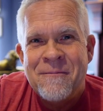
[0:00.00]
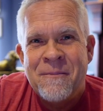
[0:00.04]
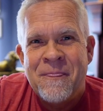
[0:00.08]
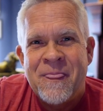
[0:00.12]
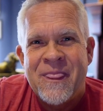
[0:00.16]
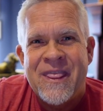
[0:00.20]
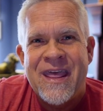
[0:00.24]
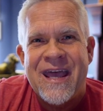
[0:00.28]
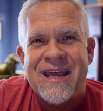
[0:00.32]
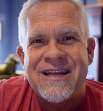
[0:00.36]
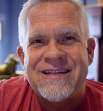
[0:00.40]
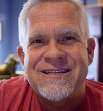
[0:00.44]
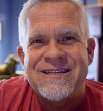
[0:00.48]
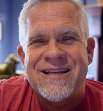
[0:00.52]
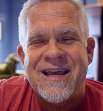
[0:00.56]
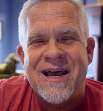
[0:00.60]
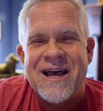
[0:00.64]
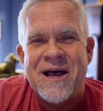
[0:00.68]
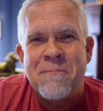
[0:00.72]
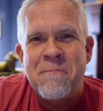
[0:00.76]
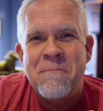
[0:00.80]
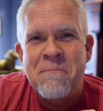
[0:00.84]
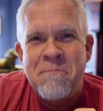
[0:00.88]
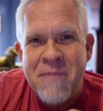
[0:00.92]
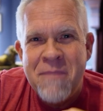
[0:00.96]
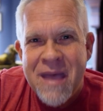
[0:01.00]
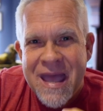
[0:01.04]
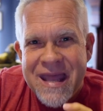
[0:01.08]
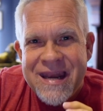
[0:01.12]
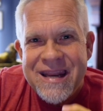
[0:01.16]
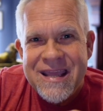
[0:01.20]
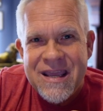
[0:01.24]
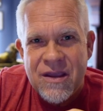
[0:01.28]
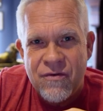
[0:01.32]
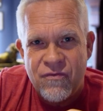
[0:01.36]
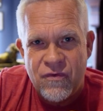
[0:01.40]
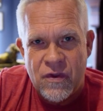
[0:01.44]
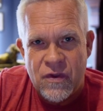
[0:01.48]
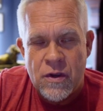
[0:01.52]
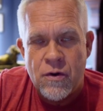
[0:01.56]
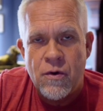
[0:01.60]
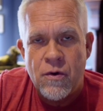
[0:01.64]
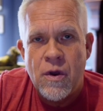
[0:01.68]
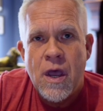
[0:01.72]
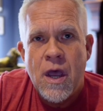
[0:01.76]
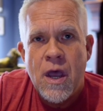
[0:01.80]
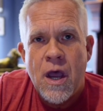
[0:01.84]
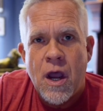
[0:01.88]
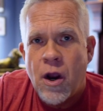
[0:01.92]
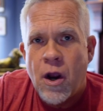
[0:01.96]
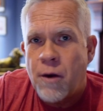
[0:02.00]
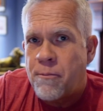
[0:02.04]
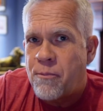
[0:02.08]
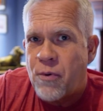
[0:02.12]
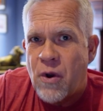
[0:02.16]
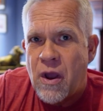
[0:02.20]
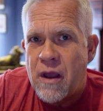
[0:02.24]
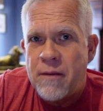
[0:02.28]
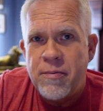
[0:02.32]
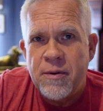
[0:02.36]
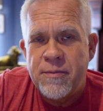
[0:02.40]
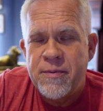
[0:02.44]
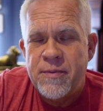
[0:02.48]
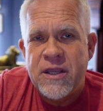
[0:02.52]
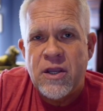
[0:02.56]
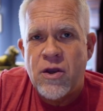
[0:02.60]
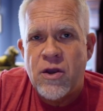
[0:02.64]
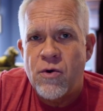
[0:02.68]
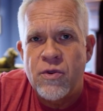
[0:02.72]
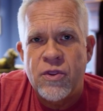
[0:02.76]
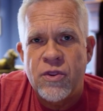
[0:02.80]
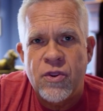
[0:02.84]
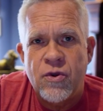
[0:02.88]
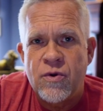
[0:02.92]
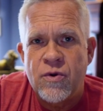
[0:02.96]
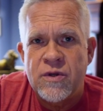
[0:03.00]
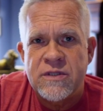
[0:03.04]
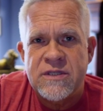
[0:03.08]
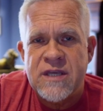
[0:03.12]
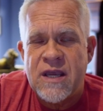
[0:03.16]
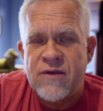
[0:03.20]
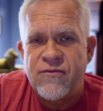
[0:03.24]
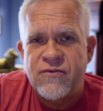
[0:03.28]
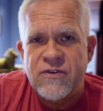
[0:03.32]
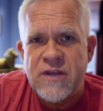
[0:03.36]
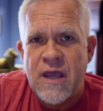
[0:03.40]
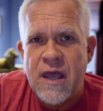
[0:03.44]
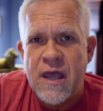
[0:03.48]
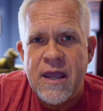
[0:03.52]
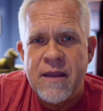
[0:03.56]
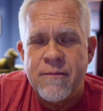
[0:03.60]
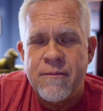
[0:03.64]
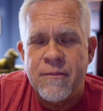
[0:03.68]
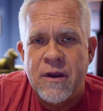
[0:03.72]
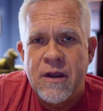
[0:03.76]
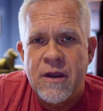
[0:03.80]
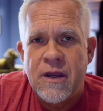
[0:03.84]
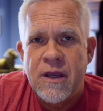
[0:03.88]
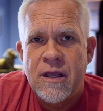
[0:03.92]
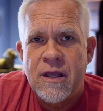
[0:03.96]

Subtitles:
that many of you are probably going through a tough time.